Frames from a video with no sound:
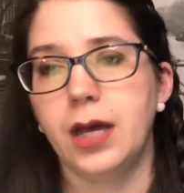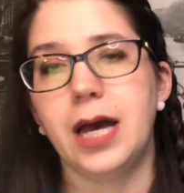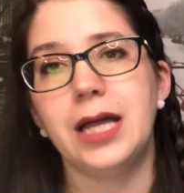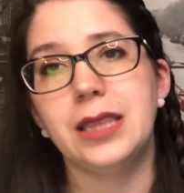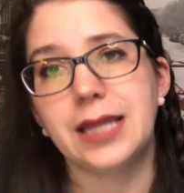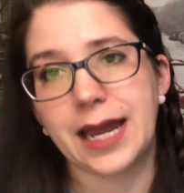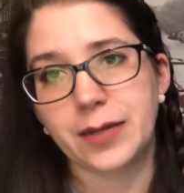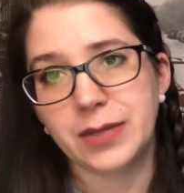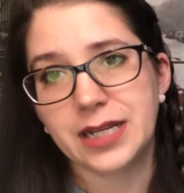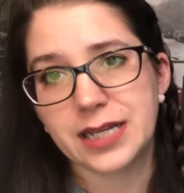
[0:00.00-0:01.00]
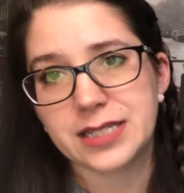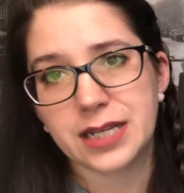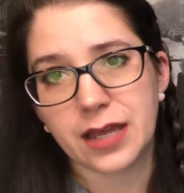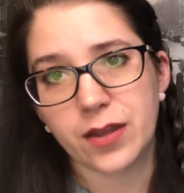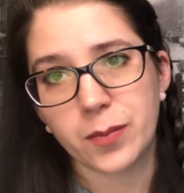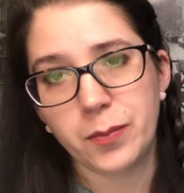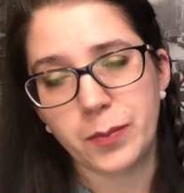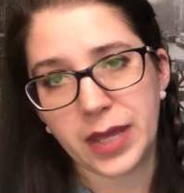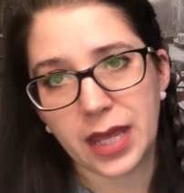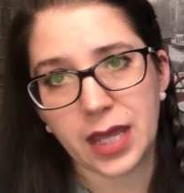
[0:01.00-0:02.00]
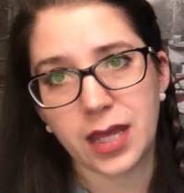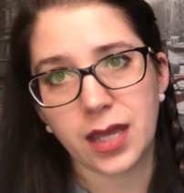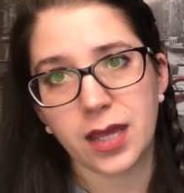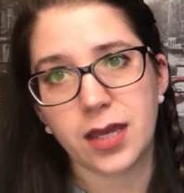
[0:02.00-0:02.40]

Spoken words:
Alignment is another big